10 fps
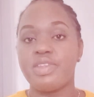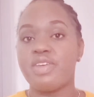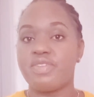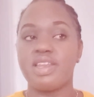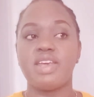
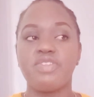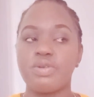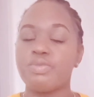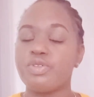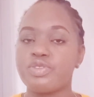Even if
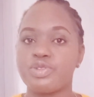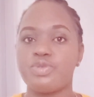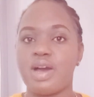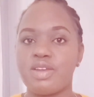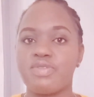you move to
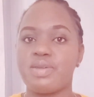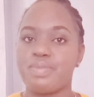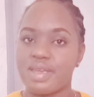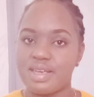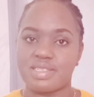one of the
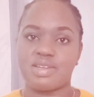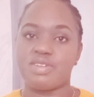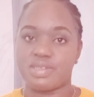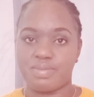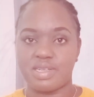biggest
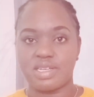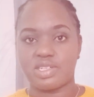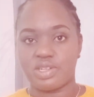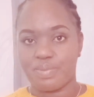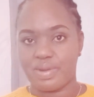cosmetic
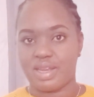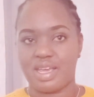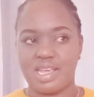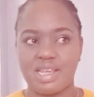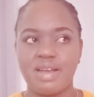shop in
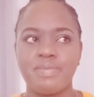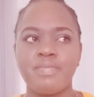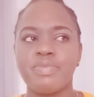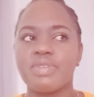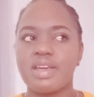Kenya,
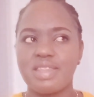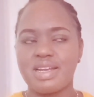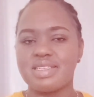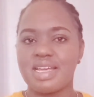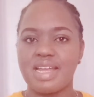
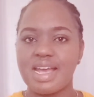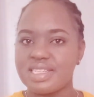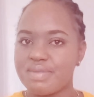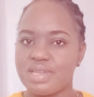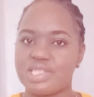there is an
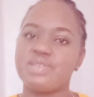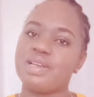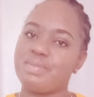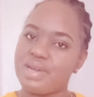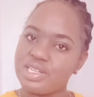item that you
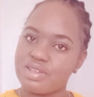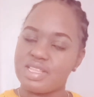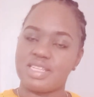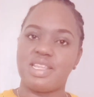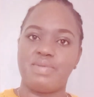will mention
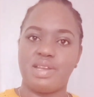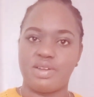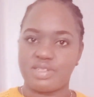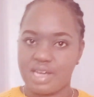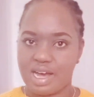that they will
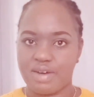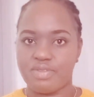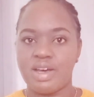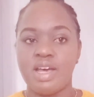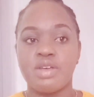not
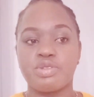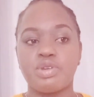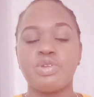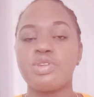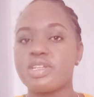have. So
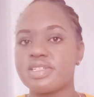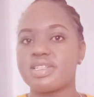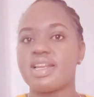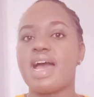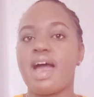you
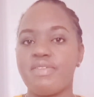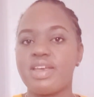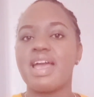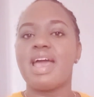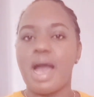not
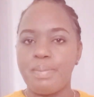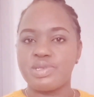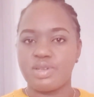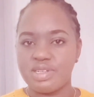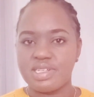having
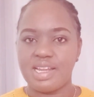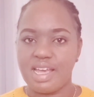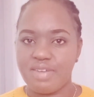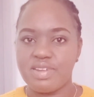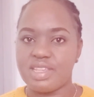
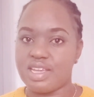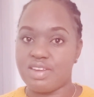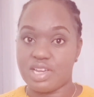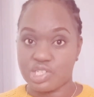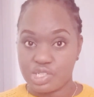absolutely everything
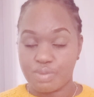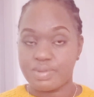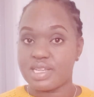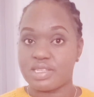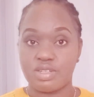in your
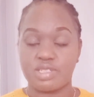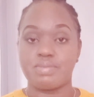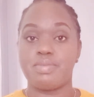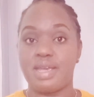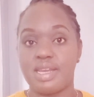shop does not
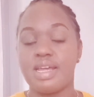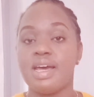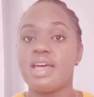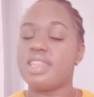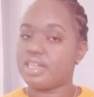mean
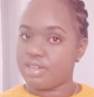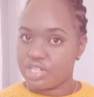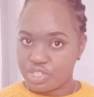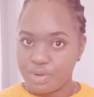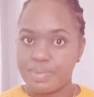that your
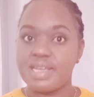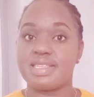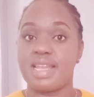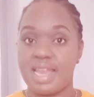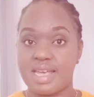shop
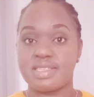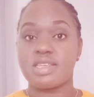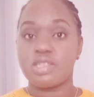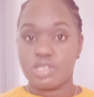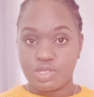is
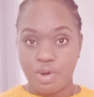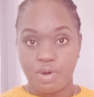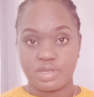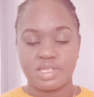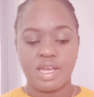less
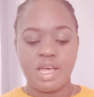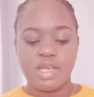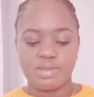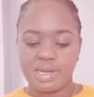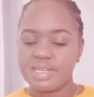stocked.
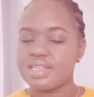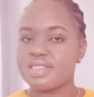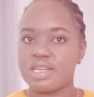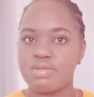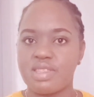So let us
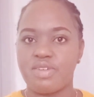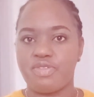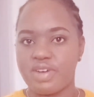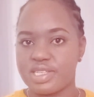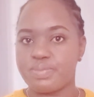start with the
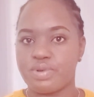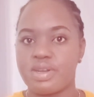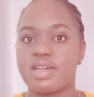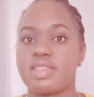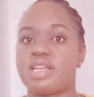first
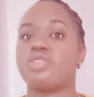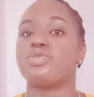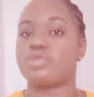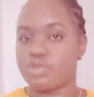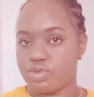product that you
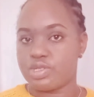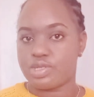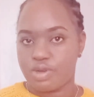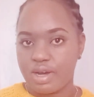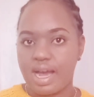should
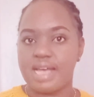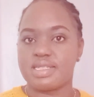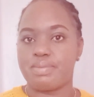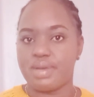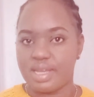stock
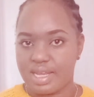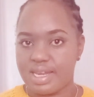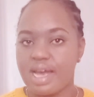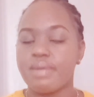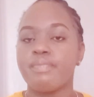as a
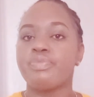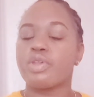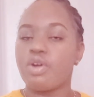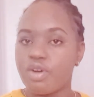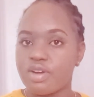beginner
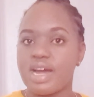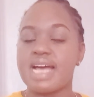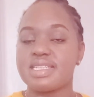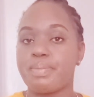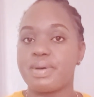or
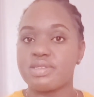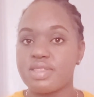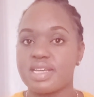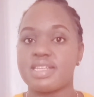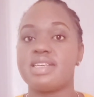as a
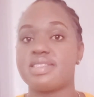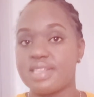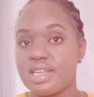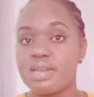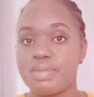person that is
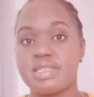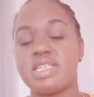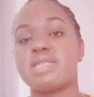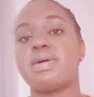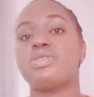still in
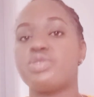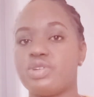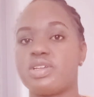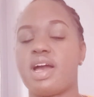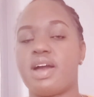business but you
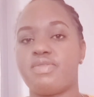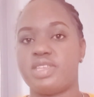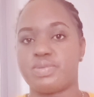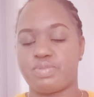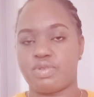don't have
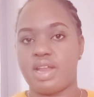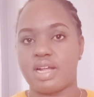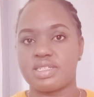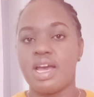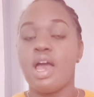this
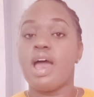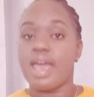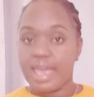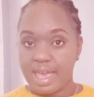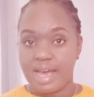product.
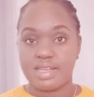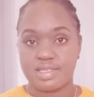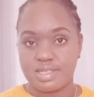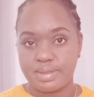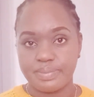
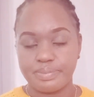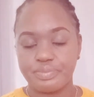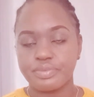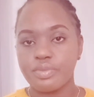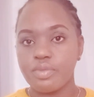Hairs.
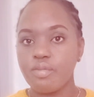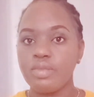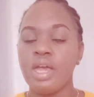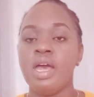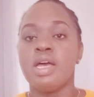
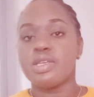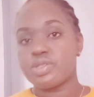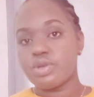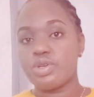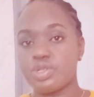
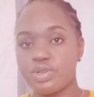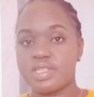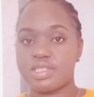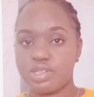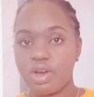So you should
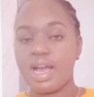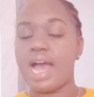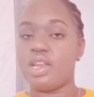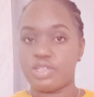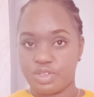stock
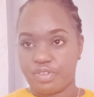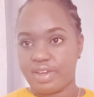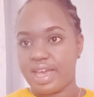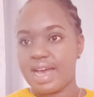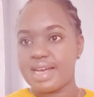a lot of
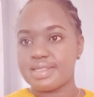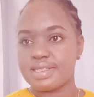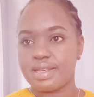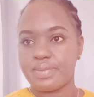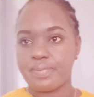
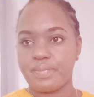hairs.